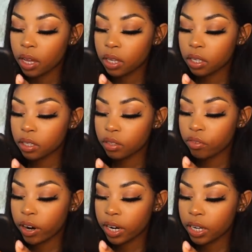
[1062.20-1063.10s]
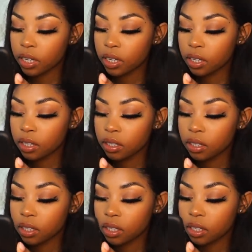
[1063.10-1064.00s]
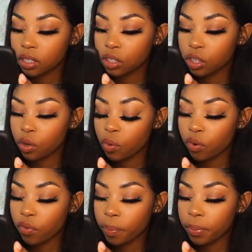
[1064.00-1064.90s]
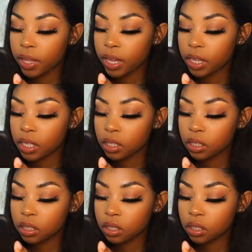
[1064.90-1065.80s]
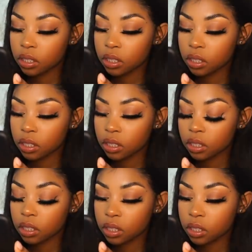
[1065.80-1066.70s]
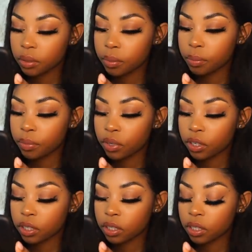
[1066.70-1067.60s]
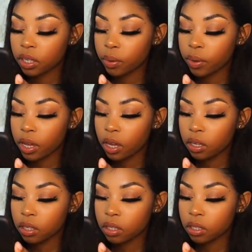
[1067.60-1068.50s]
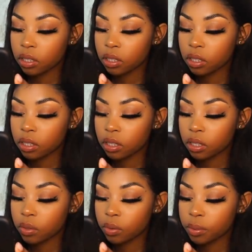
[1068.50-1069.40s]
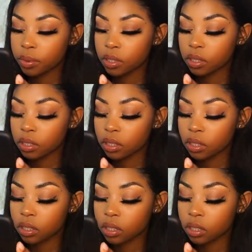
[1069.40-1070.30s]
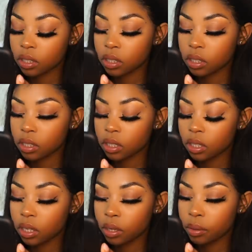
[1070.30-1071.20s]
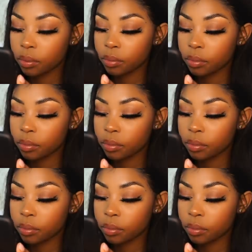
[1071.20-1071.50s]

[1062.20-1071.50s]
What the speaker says: and right here, don't know what wrapper that is, but there we are. Whoops. Yeah.